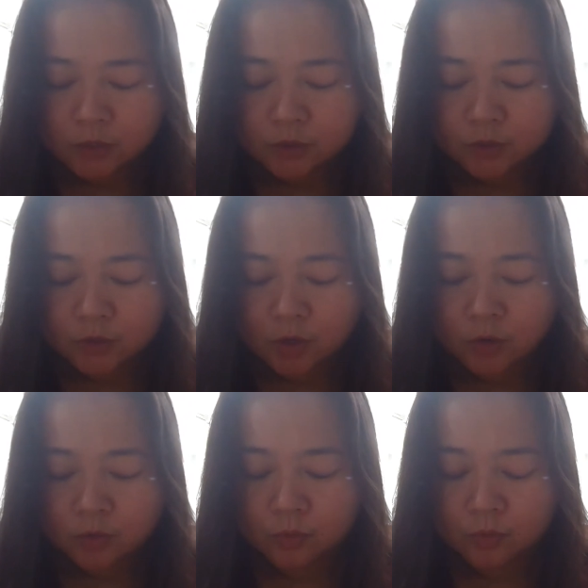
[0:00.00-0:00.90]

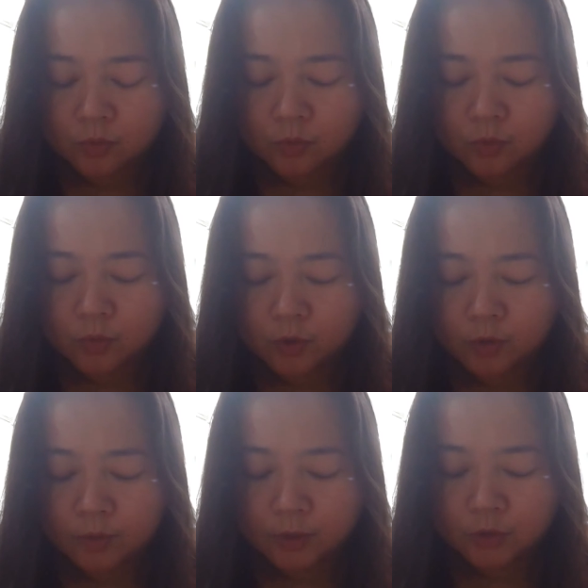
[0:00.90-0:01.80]
So what
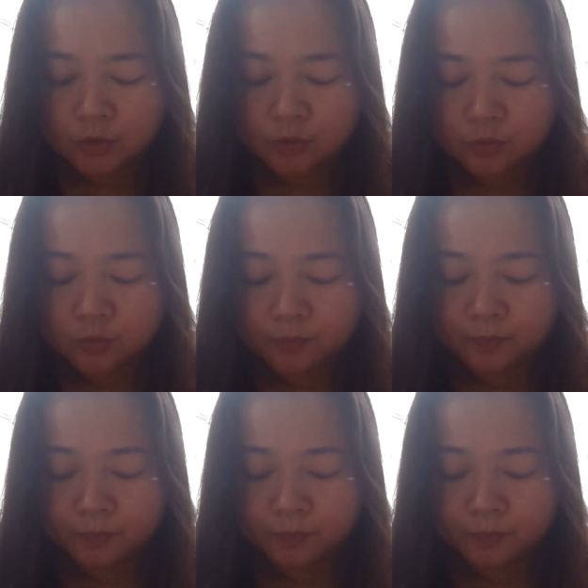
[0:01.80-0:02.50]
you might do,